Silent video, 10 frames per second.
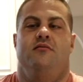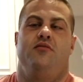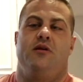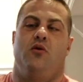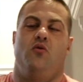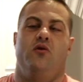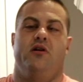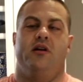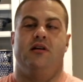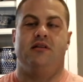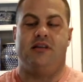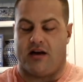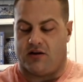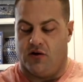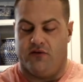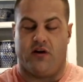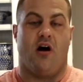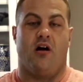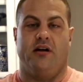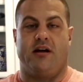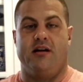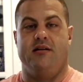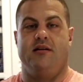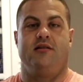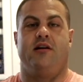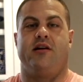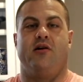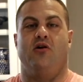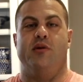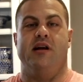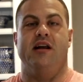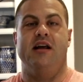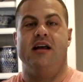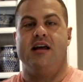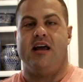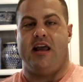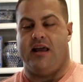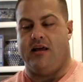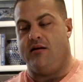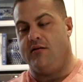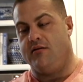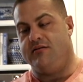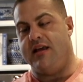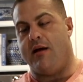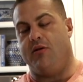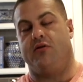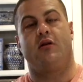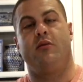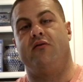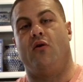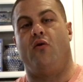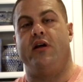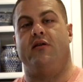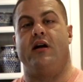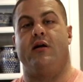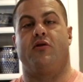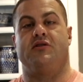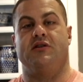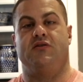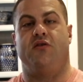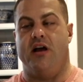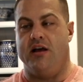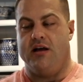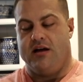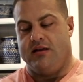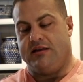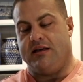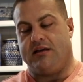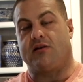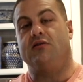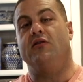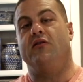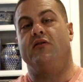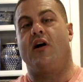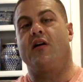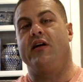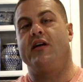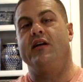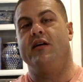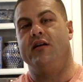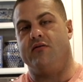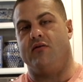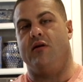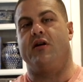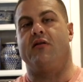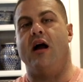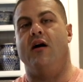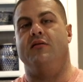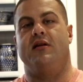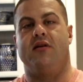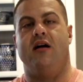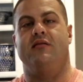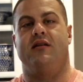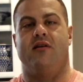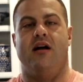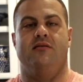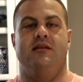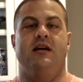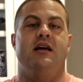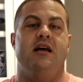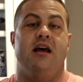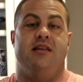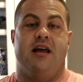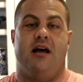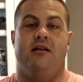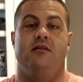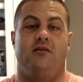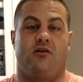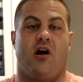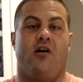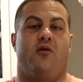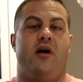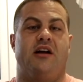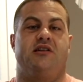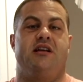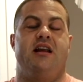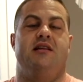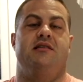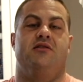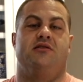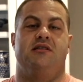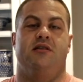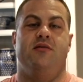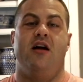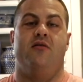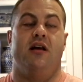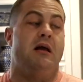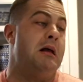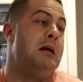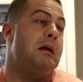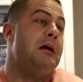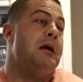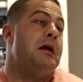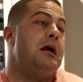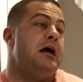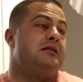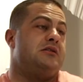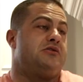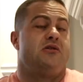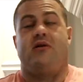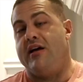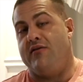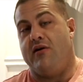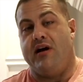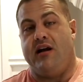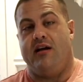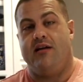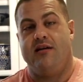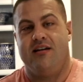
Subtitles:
people would take a clove of garlic, cut it open, and dab a little bit of oil on a person's foot. Then take the clove of garlic and rub it around and around and around, and that the garlic will actually get into your system that way. Is it true? I have no idea.